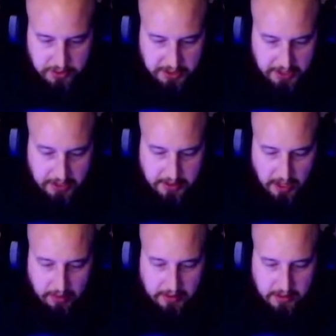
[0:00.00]
Yeah, I,
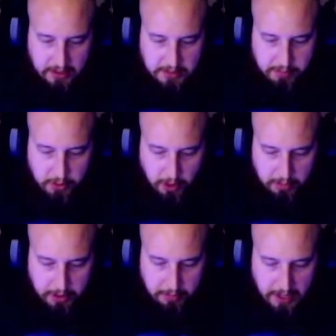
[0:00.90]
I like that it's boom arm
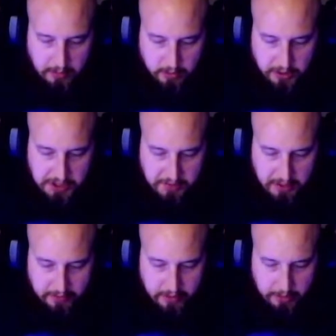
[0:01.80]
compatible because if I
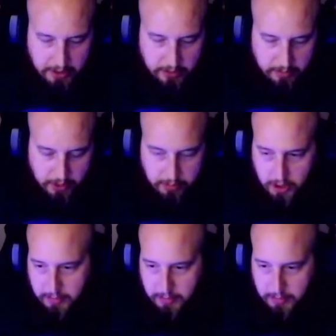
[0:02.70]
ever upgrade to a boom arm,